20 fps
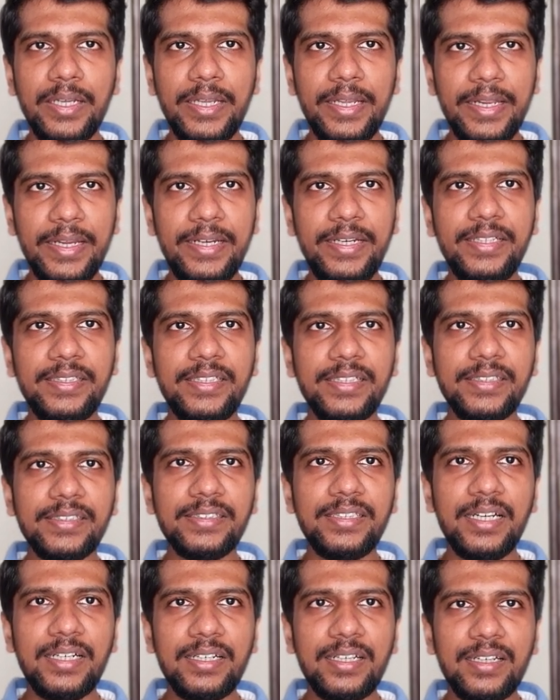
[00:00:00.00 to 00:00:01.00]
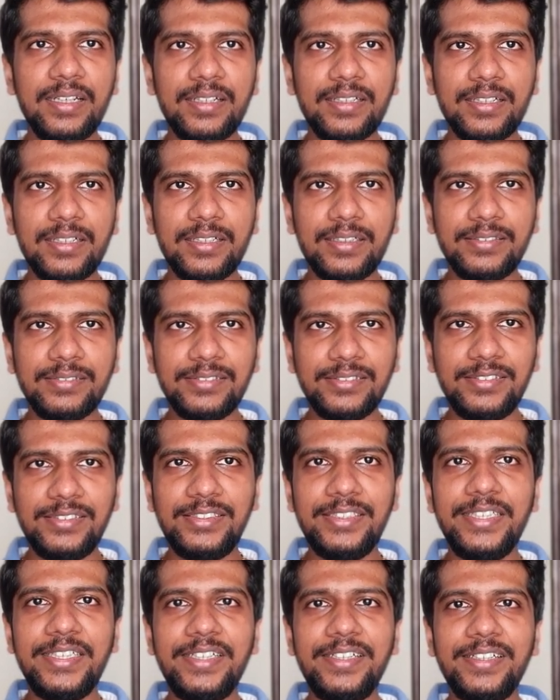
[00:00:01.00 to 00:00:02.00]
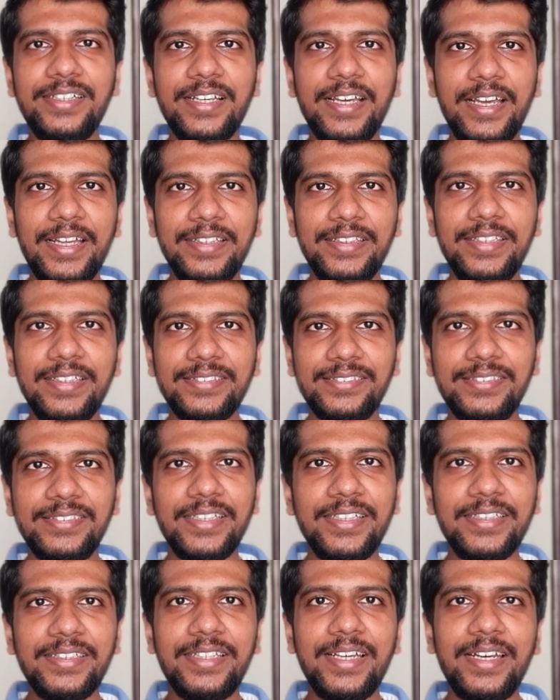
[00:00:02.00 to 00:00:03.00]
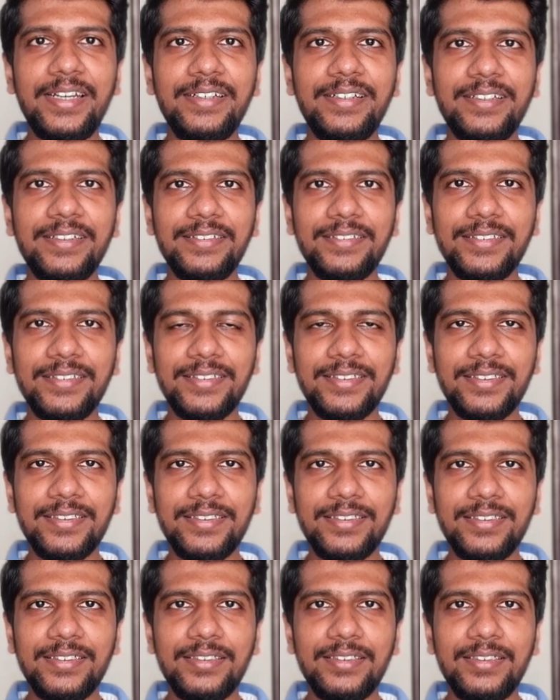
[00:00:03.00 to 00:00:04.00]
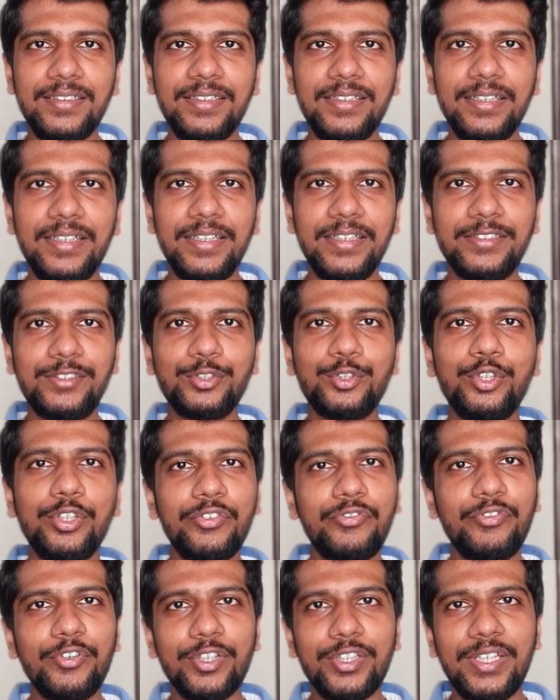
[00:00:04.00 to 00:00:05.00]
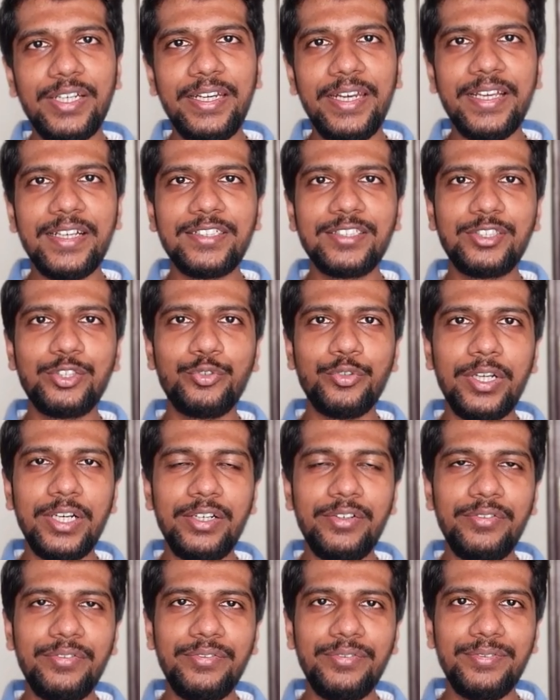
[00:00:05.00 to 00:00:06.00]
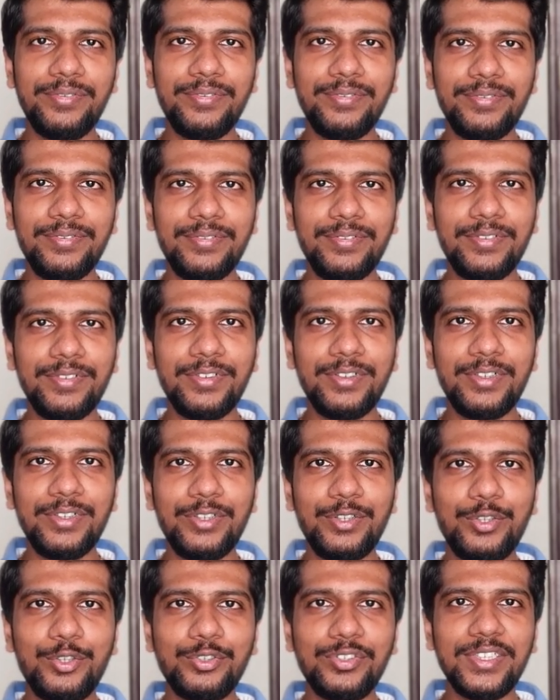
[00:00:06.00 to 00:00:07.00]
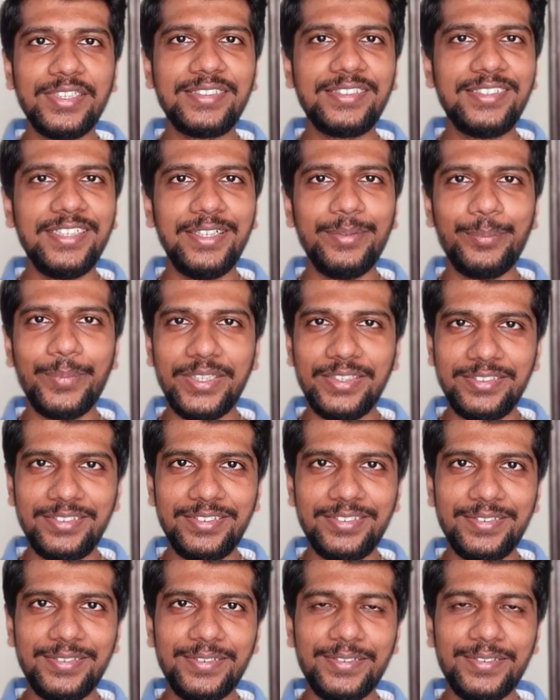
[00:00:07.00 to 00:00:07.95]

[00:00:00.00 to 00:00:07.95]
Anything that are sealed and they say that it's good for the next 12 to 16 months.